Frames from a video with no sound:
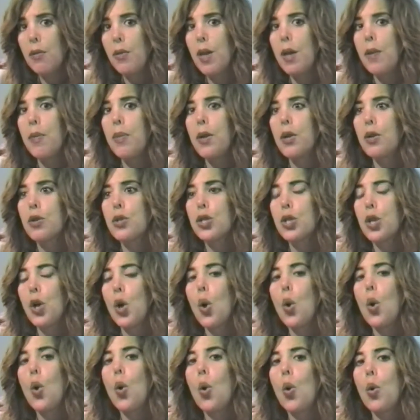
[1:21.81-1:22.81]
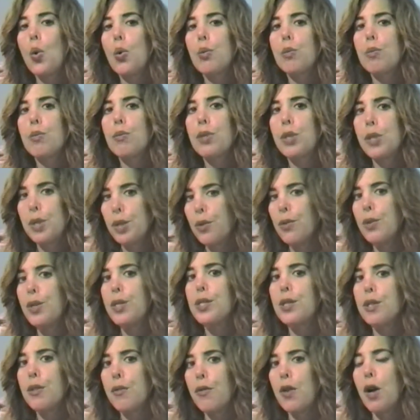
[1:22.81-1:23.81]
then there's a whole
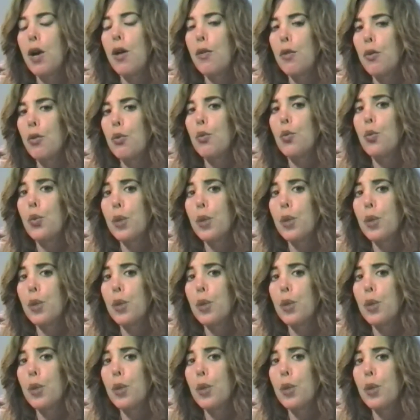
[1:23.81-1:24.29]
series of other